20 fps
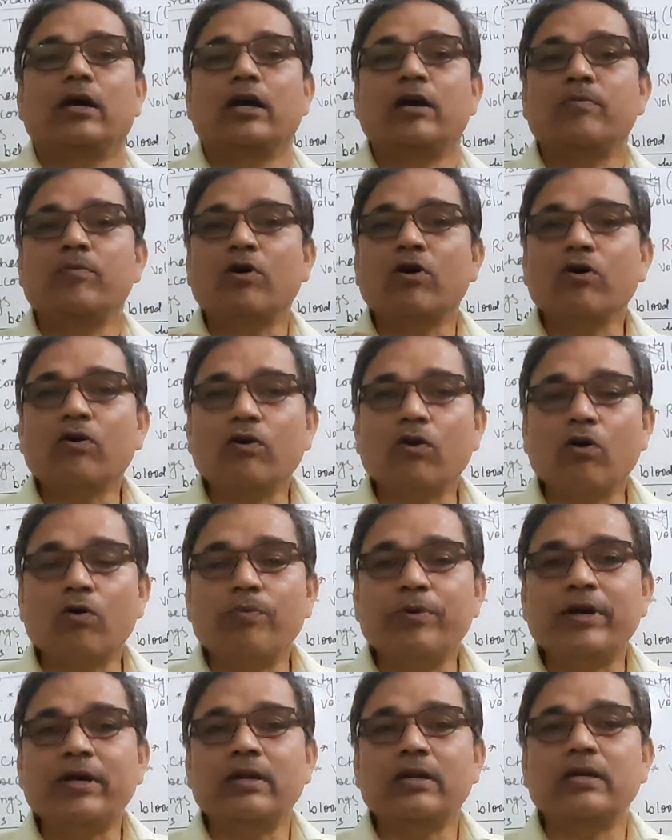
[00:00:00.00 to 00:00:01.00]

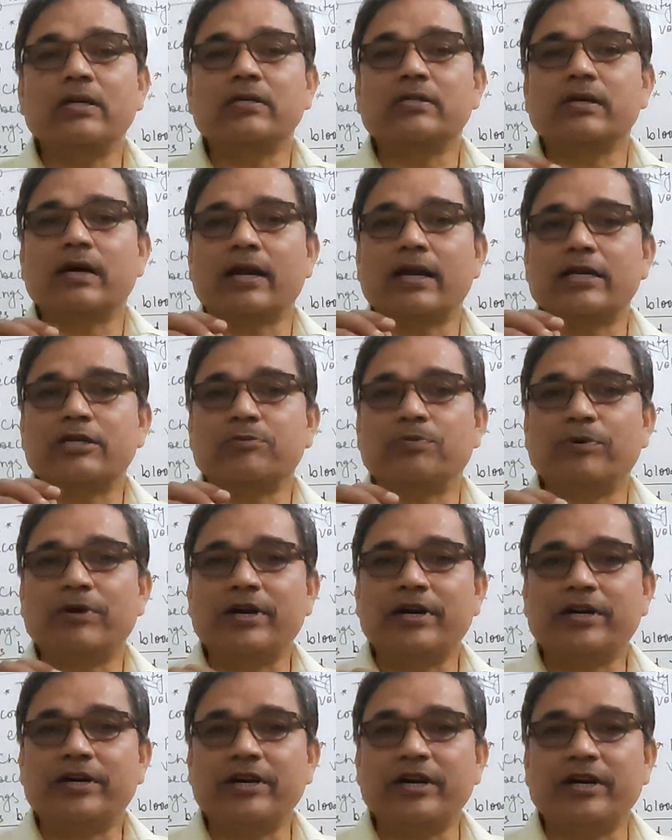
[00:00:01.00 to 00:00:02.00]
Hemoglobin is the
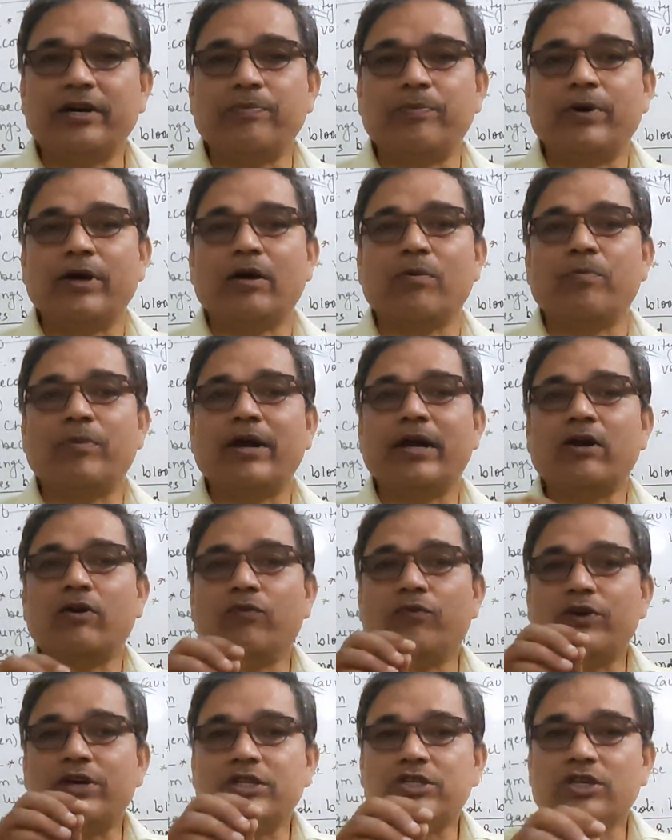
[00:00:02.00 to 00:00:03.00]
respiratory
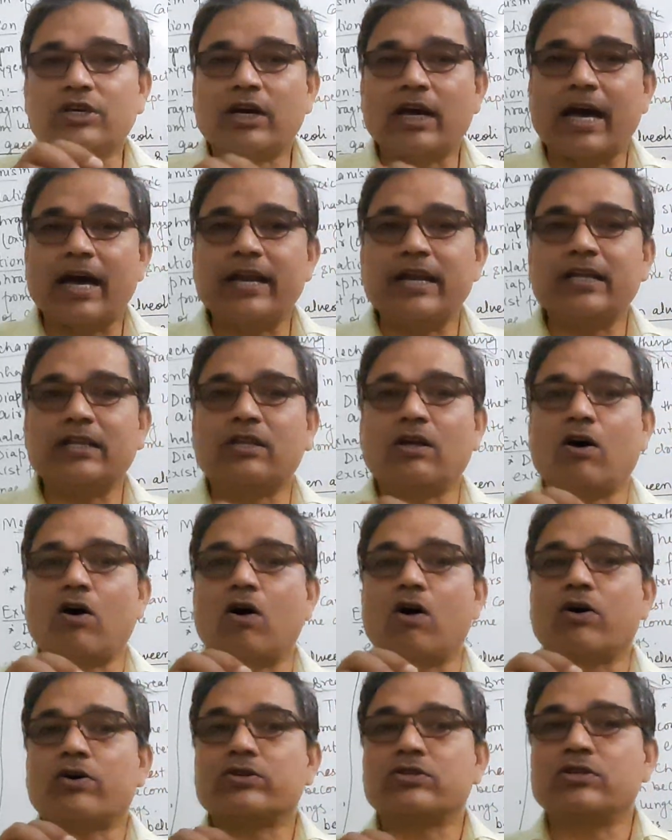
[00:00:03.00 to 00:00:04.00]
pigment which carry the
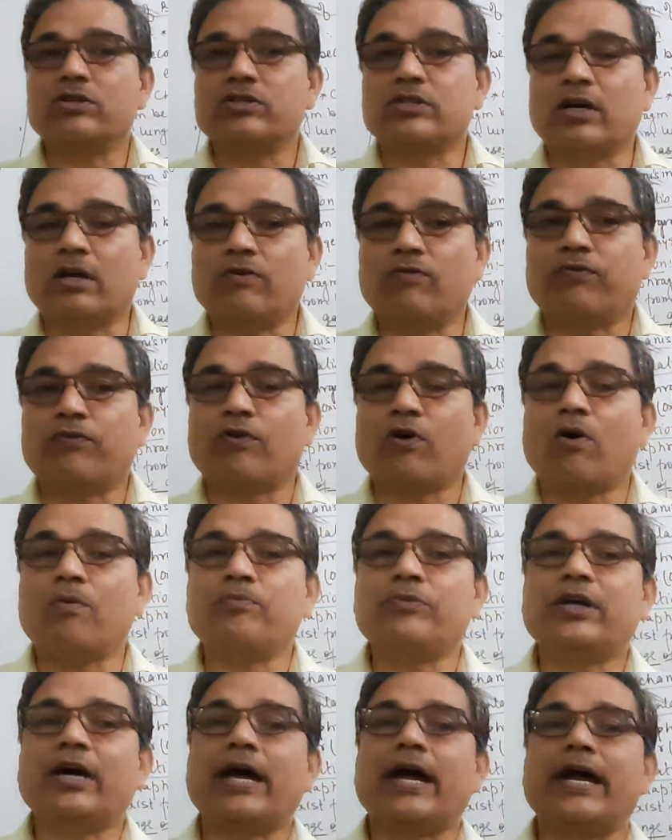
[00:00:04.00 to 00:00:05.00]
oxygen
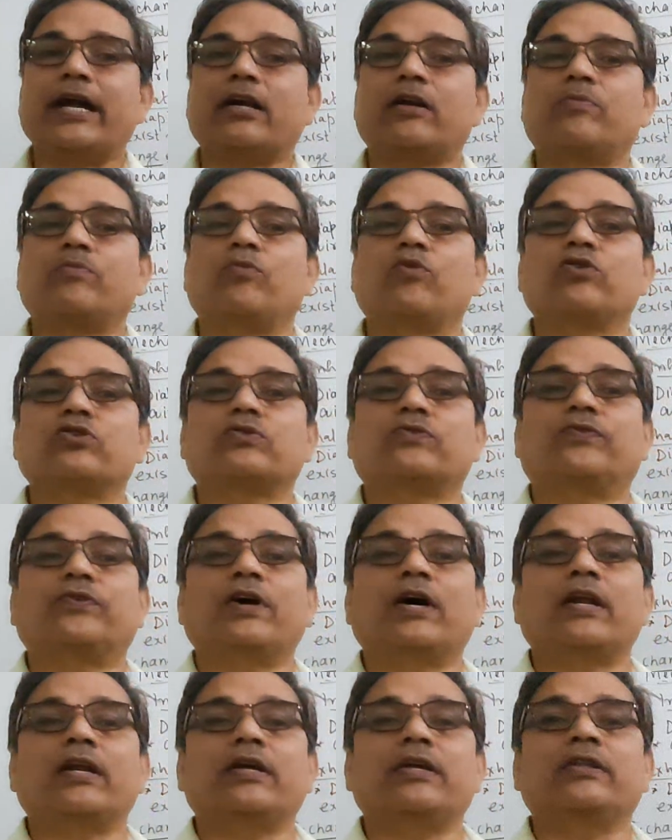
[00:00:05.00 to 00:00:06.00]
from the
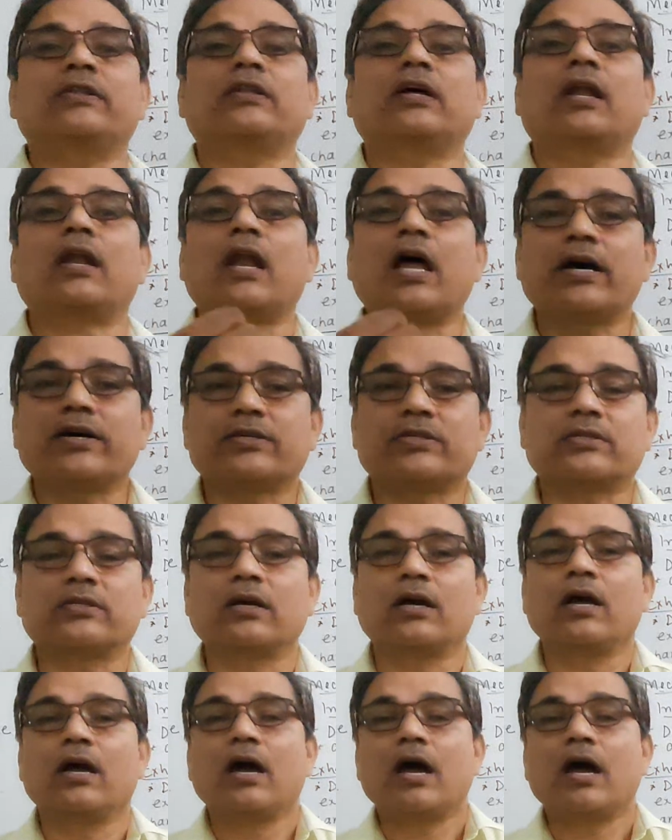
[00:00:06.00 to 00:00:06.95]
atmosphere in the lungs,